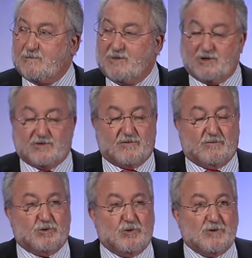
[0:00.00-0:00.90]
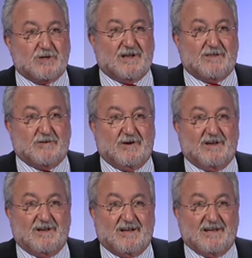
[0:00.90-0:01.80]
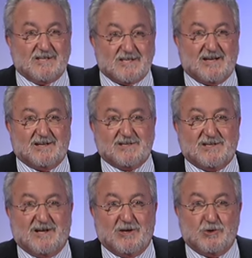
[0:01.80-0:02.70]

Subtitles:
because from 2003, cells